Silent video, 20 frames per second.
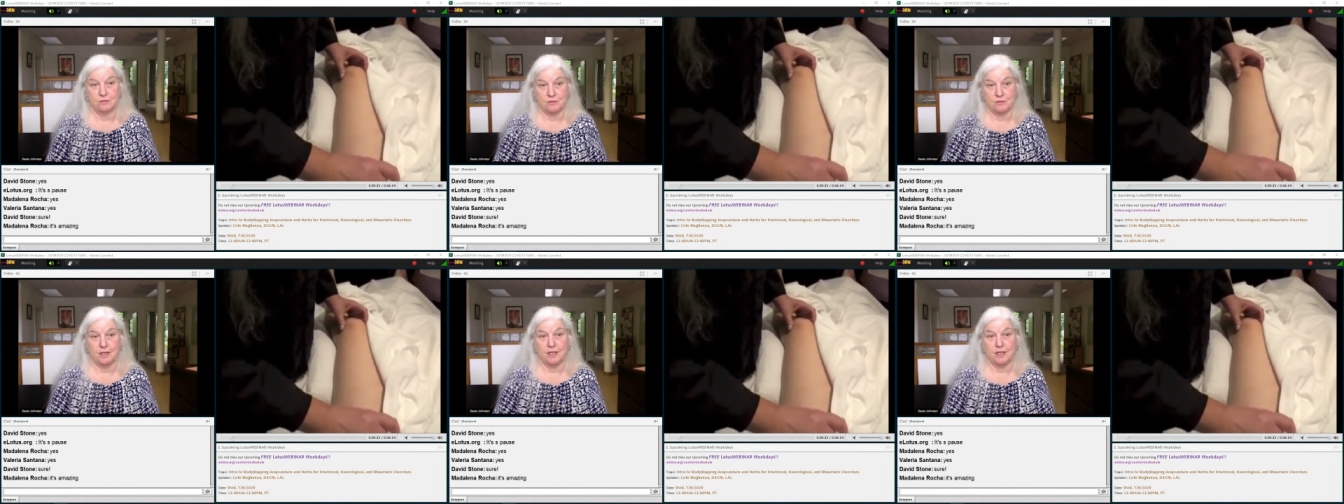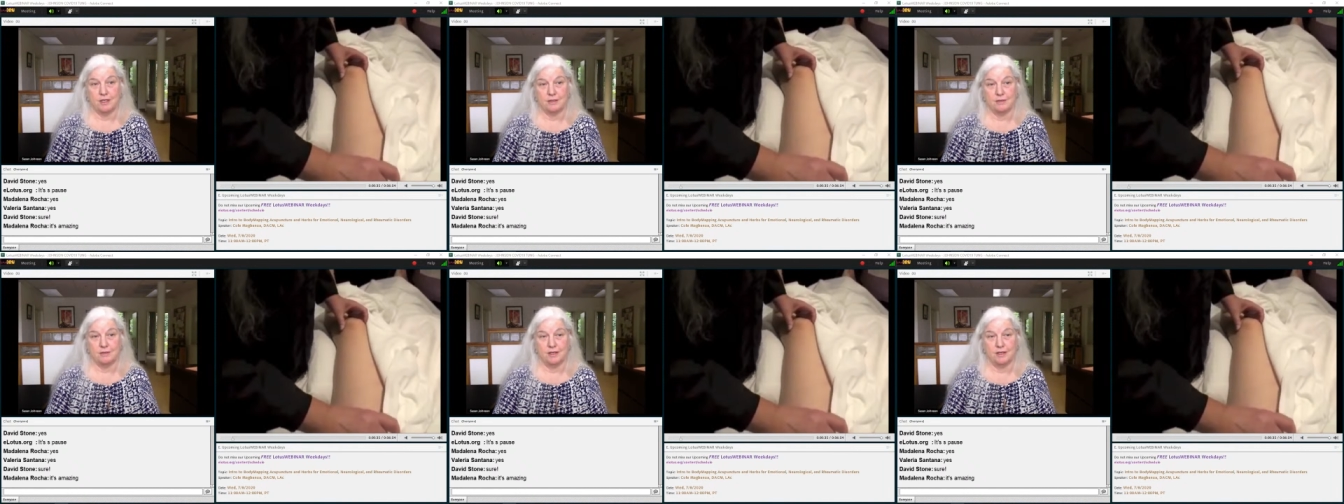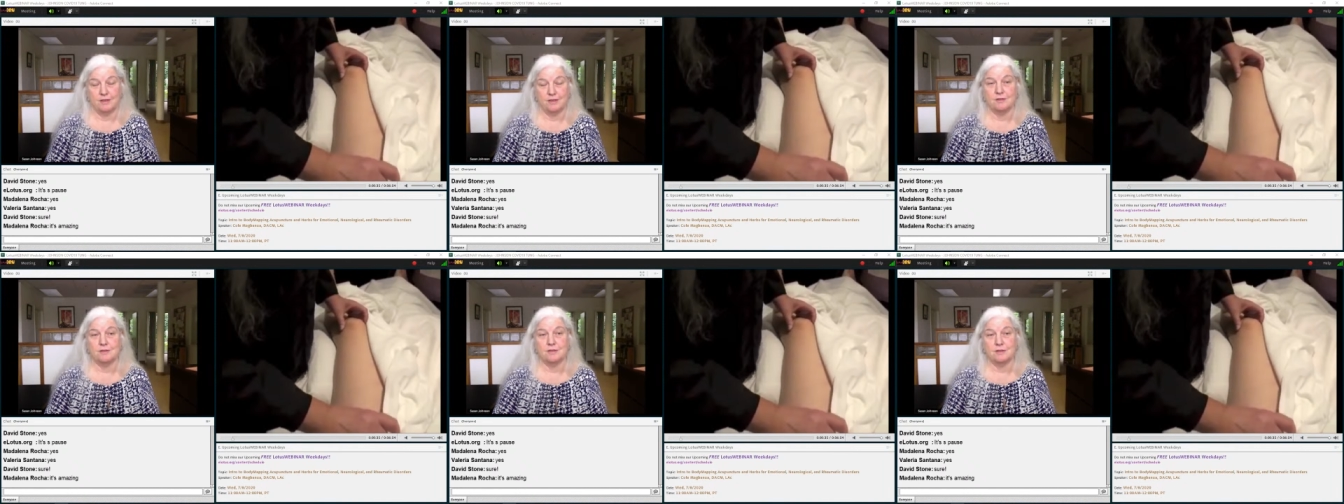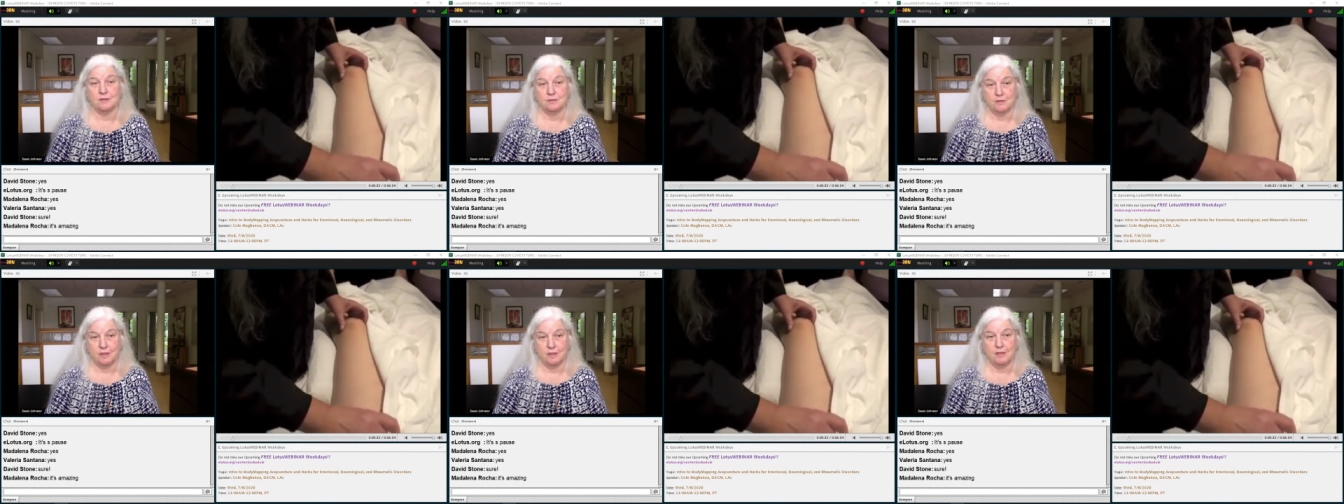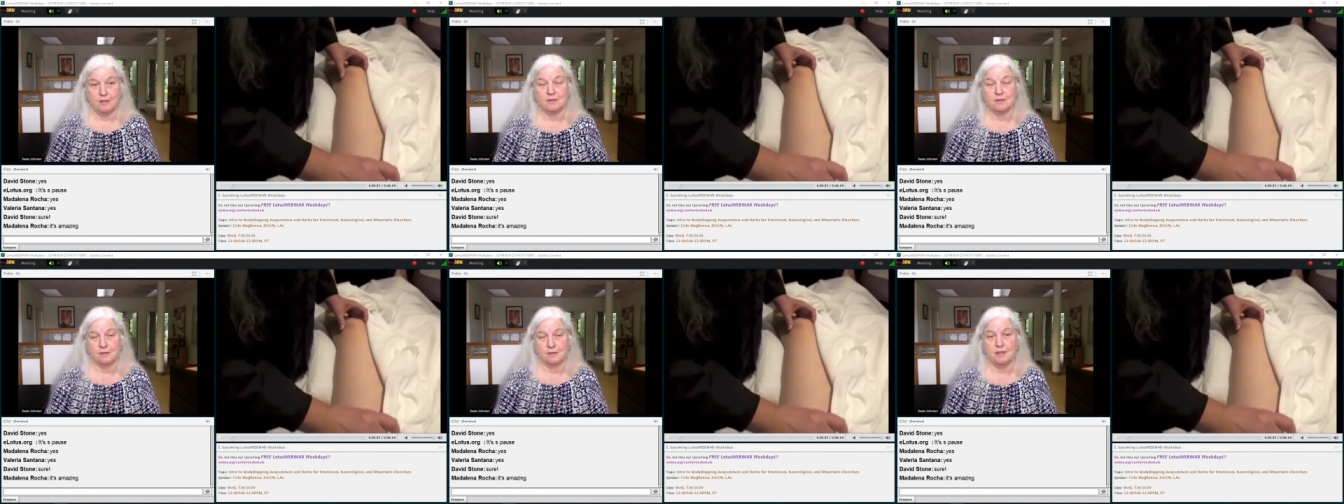straight, right? It's,
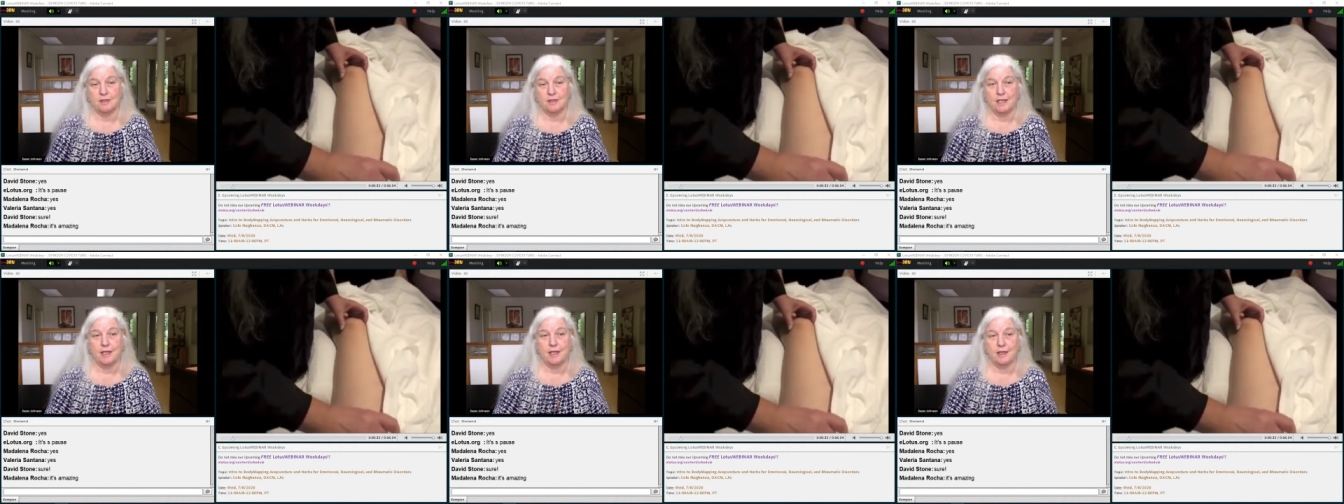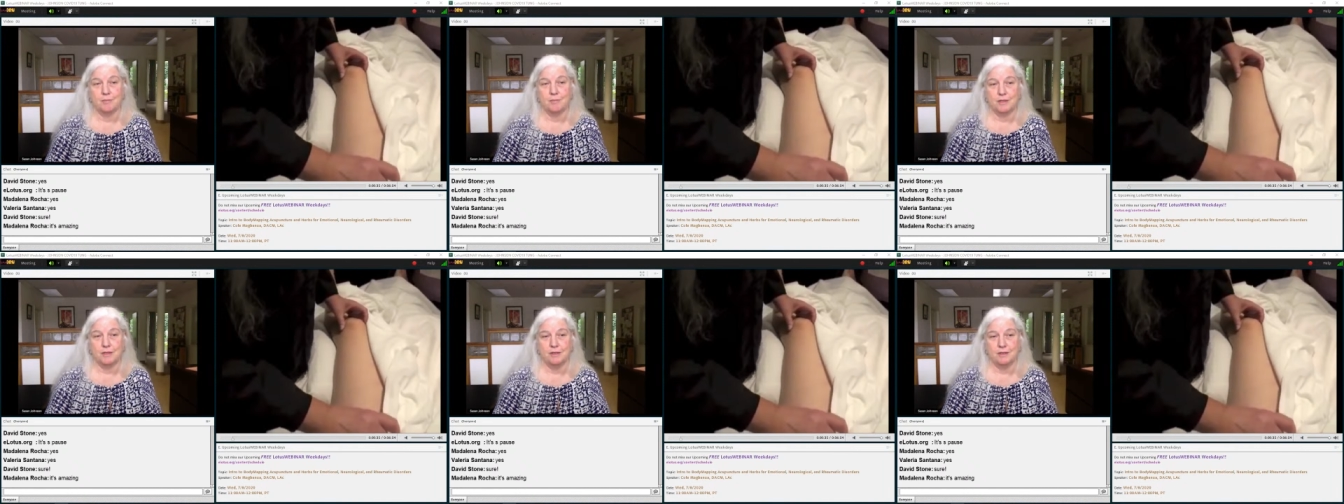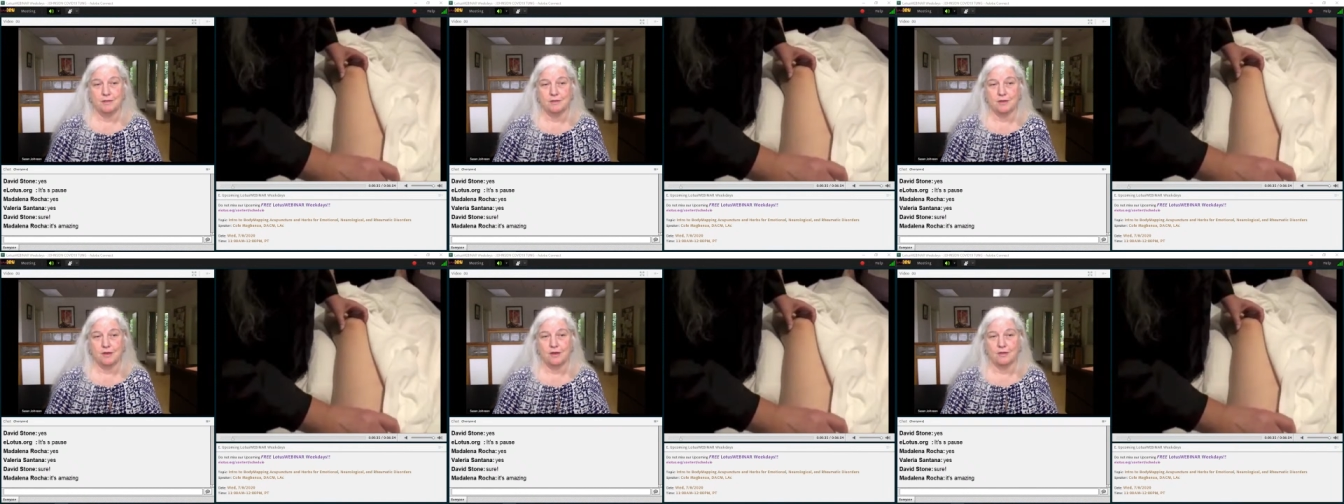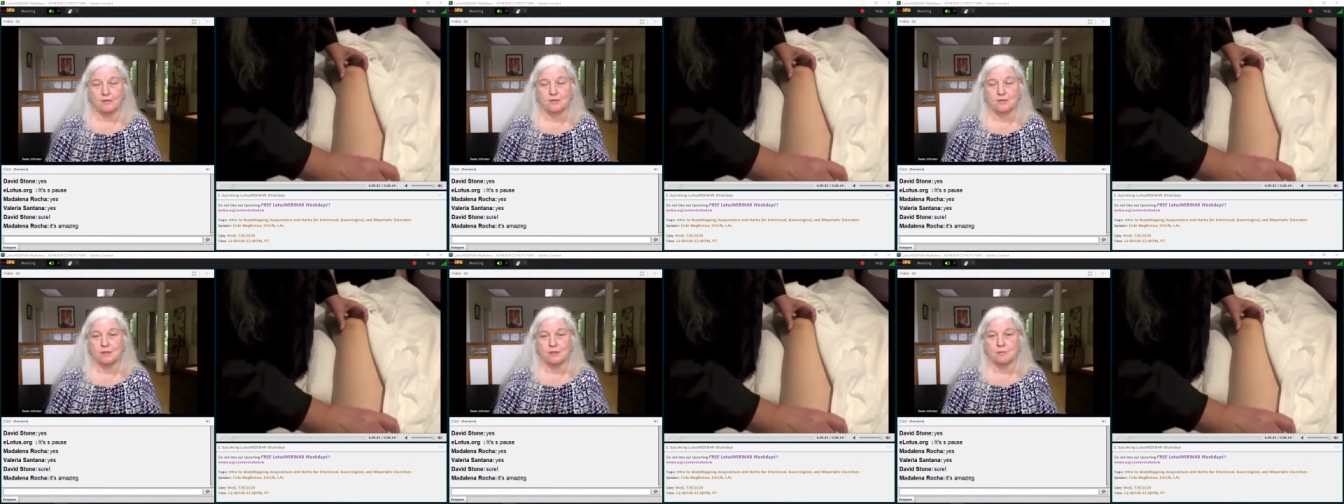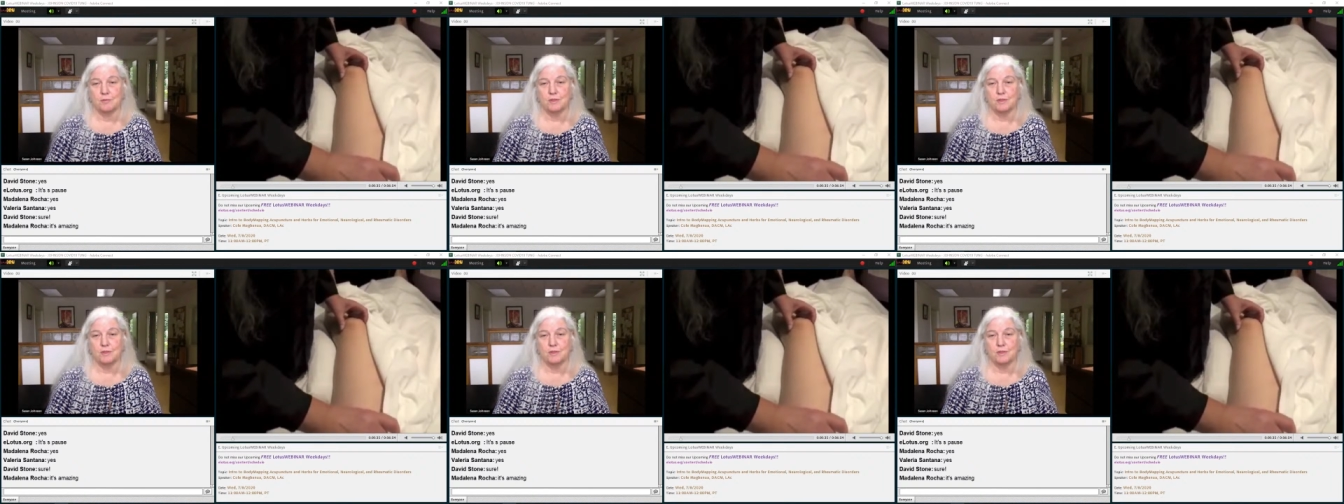it, it can be exhausting.